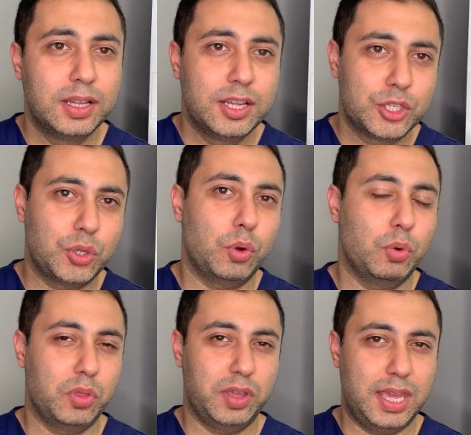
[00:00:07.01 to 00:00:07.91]

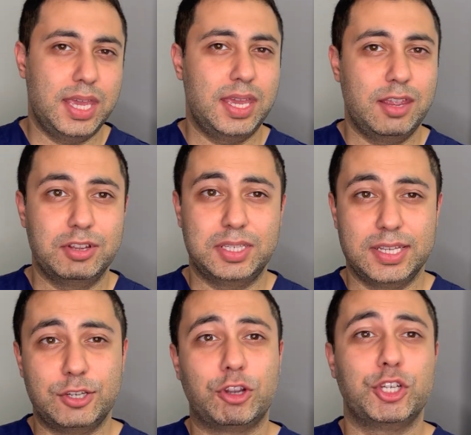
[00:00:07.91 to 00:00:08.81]
So the key here is
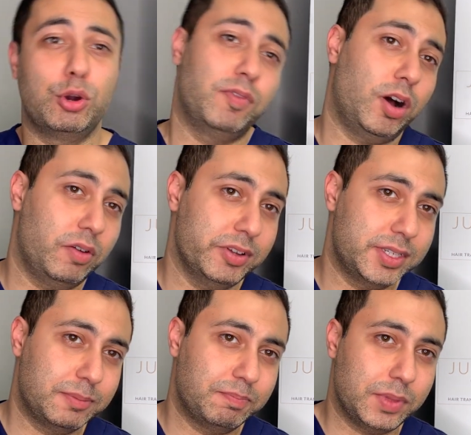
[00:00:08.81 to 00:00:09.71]
not to over harvest.
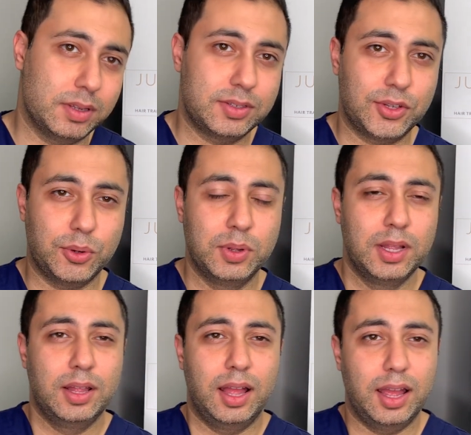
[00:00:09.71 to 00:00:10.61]
So
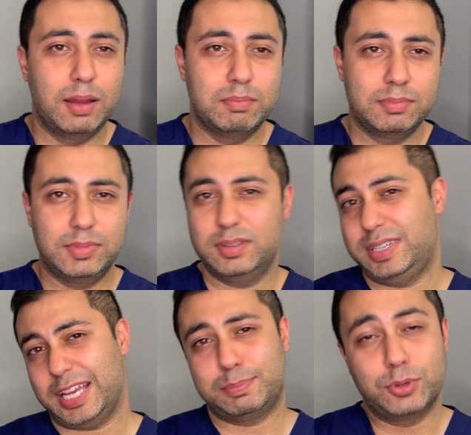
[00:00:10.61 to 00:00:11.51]

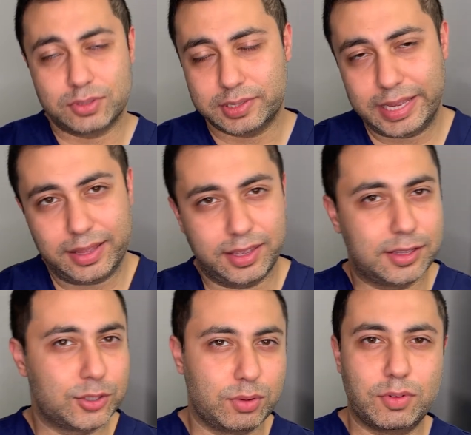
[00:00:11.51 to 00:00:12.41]
textbooks will say that you can
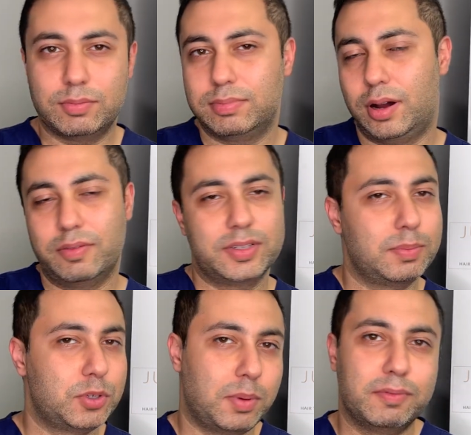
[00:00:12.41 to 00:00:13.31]
sort of harvest up to
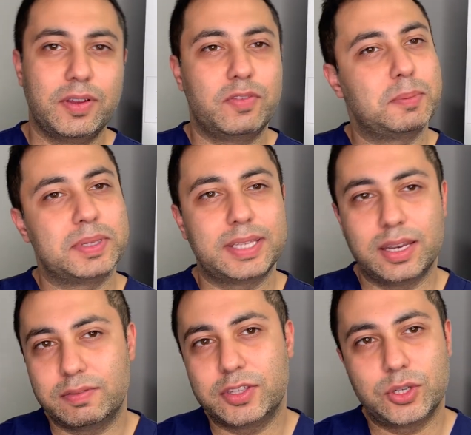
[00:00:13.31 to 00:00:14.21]
about 50%
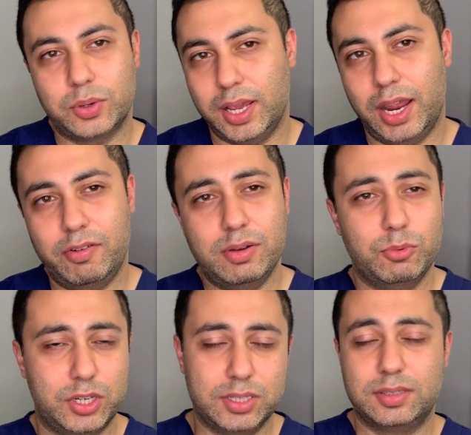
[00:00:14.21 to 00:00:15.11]
of the donor area,
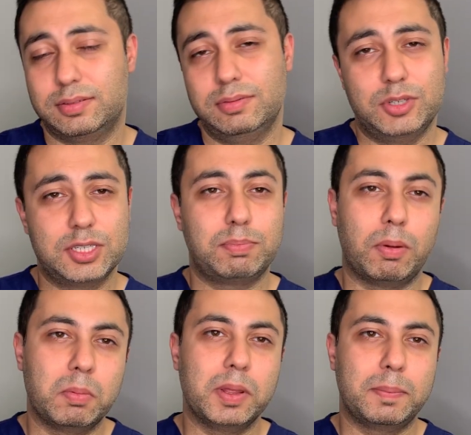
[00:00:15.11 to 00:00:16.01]
which is
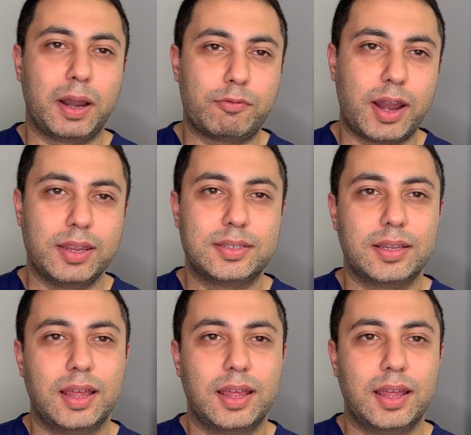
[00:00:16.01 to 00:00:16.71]
probably about right.